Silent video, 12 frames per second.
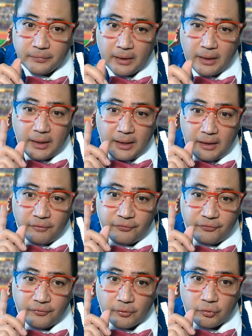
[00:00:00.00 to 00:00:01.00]

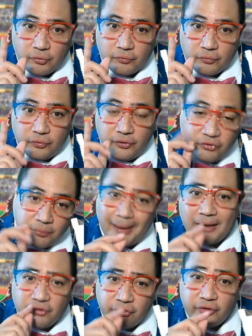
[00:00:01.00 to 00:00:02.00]
if this
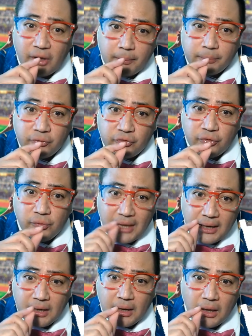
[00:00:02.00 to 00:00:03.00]
matches up to
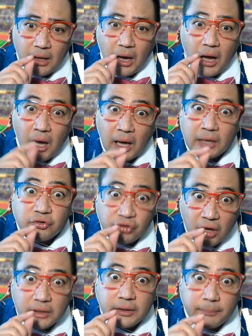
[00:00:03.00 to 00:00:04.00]
getting hot
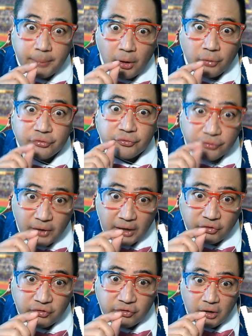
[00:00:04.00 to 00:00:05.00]
chocolate balls
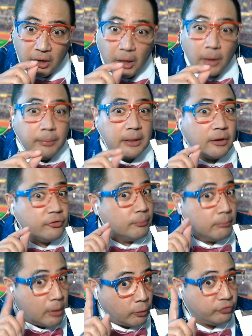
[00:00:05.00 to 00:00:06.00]
fresh, because
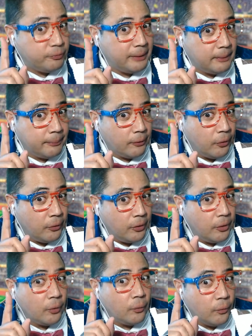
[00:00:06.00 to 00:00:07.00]
most people,
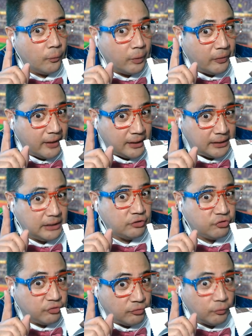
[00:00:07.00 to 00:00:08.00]
when
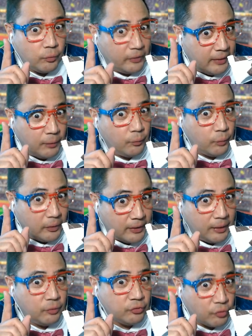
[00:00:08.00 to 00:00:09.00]

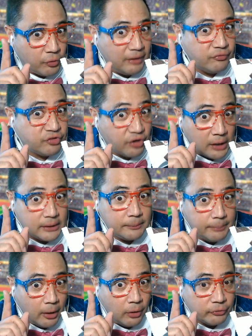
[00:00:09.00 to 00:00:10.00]
they crave chocolate
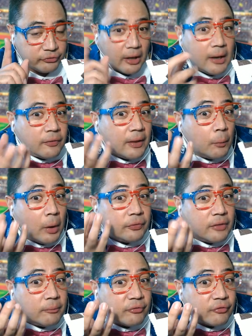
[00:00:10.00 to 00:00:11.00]
balls, they want
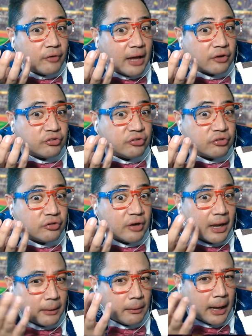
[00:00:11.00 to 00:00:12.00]
them fresh
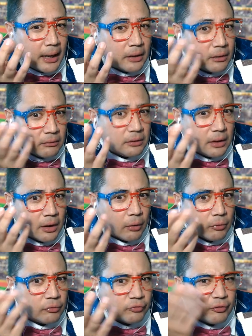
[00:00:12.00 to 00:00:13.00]
and
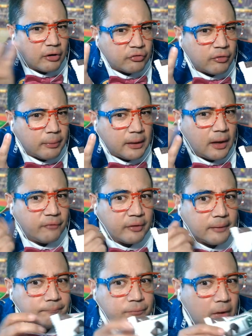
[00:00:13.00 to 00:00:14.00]
fresh from the oven.
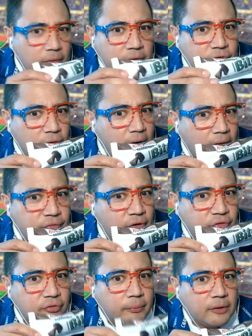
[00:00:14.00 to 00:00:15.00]
These are not
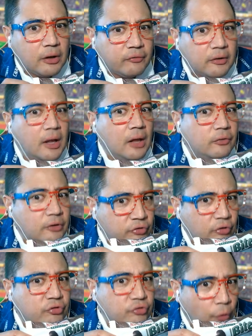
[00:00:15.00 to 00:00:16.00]
fresh from the oven. These
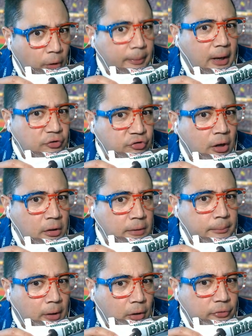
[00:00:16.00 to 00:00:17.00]
are store-bought chocolate
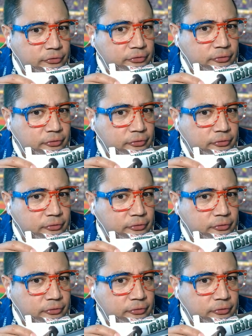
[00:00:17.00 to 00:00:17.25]
balls.